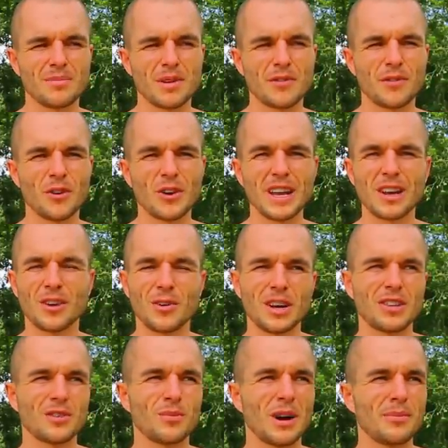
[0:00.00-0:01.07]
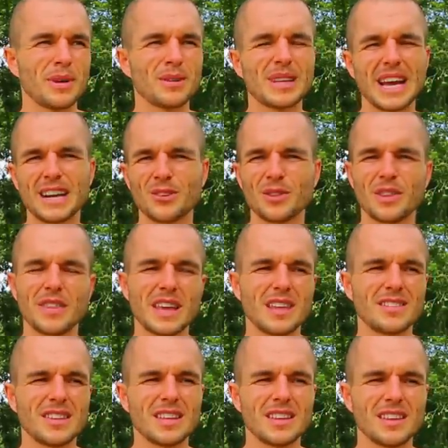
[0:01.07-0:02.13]
before he got into one meal a day and all the
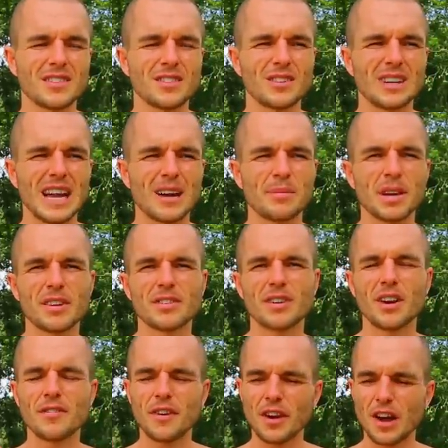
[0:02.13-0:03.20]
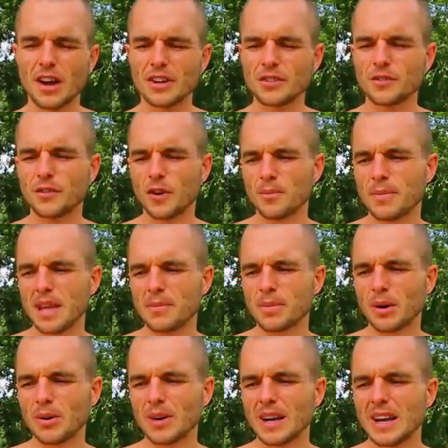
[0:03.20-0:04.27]
things he's into now, because I've heard from
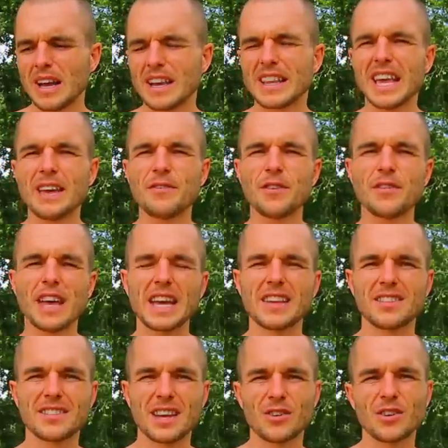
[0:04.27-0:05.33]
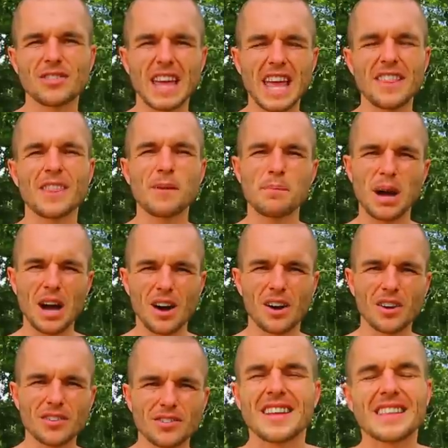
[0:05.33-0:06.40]
people that if you've taken steroids in the
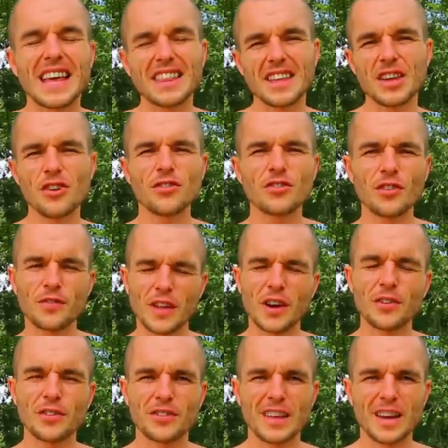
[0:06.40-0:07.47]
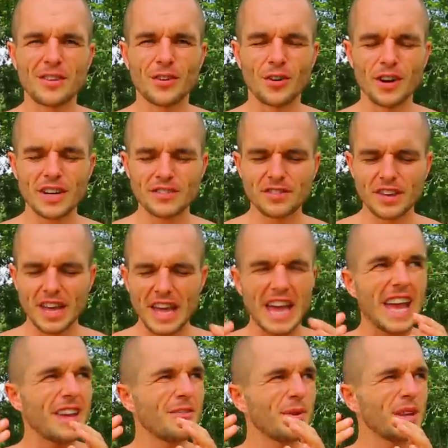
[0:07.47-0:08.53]
past, that the use of those steroids,
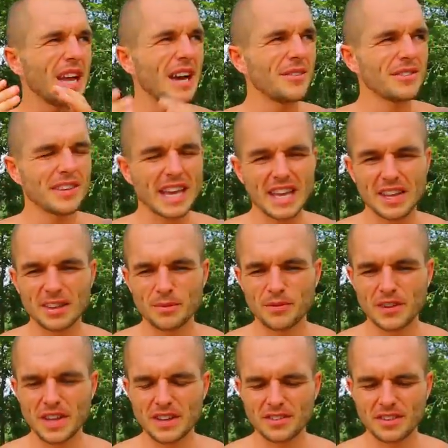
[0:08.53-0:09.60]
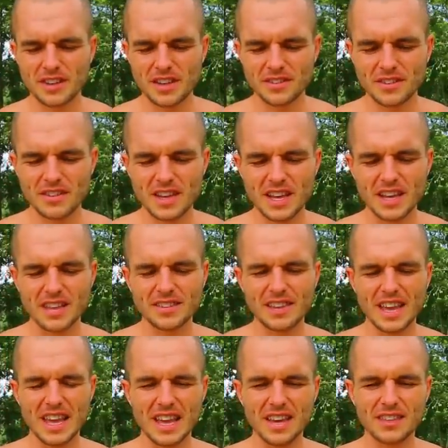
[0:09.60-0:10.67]
even when you haven't taken them for years and years and years,
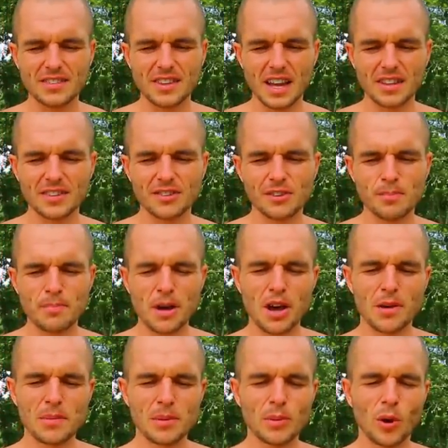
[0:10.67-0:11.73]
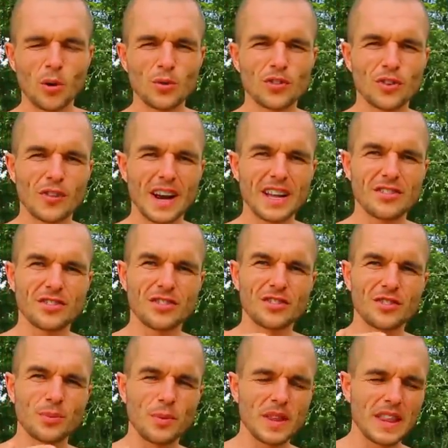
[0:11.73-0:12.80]
it has done some permanent
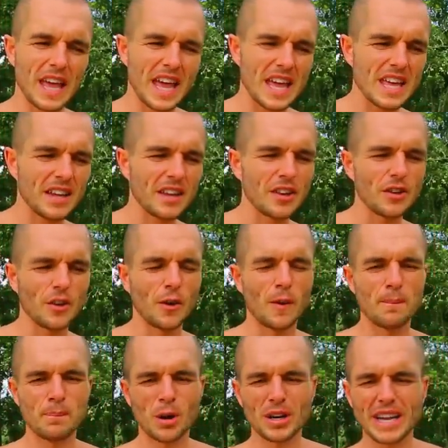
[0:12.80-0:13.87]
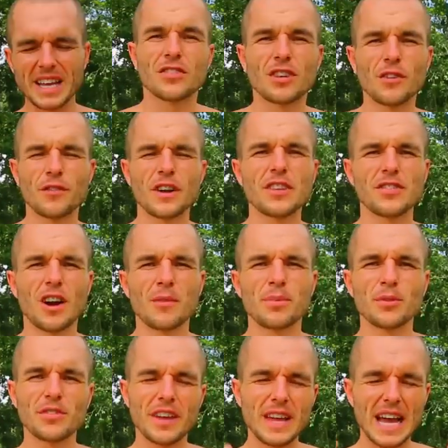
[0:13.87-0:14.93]
alterations within your body. So for
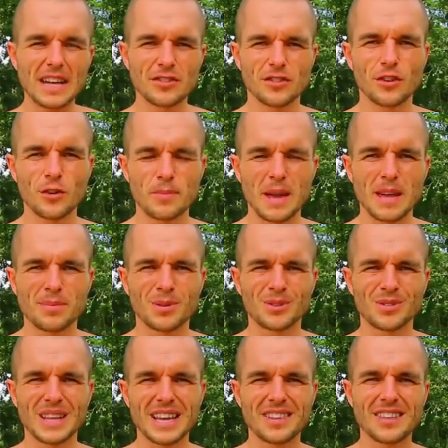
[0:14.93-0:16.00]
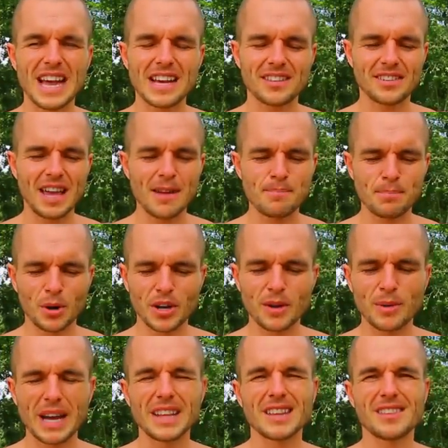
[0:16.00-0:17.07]
example, say you had two people, the exact same
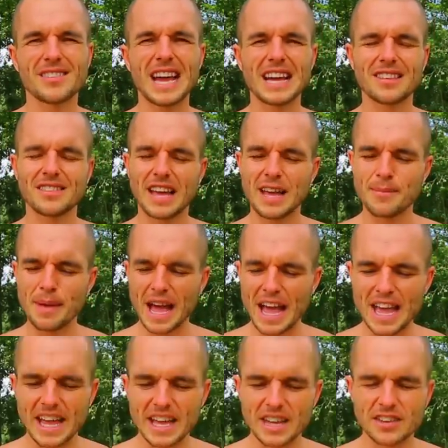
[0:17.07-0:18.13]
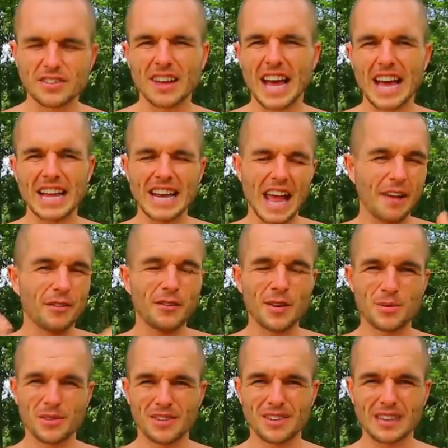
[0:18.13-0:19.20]
body weight, the exact same age, and
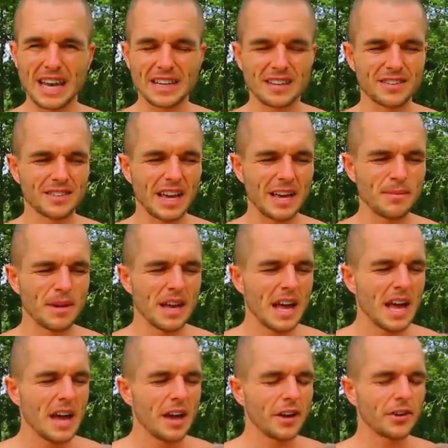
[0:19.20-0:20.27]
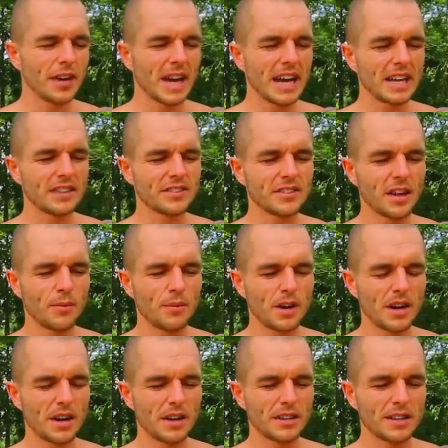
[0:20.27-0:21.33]
everything was exactly the same, and you had
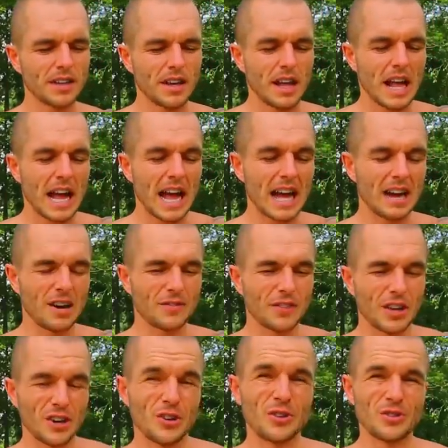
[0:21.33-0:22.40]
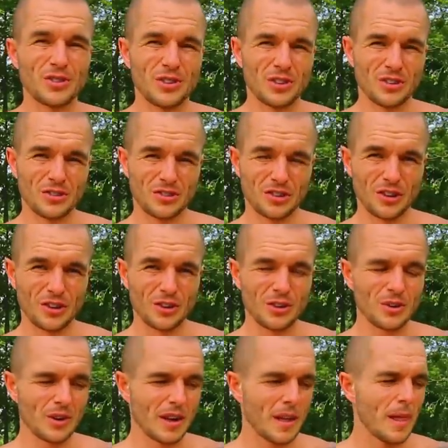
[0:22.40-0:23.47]
someone out of those
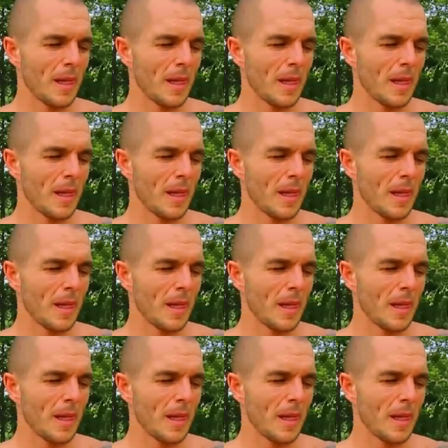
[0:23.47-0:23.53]
two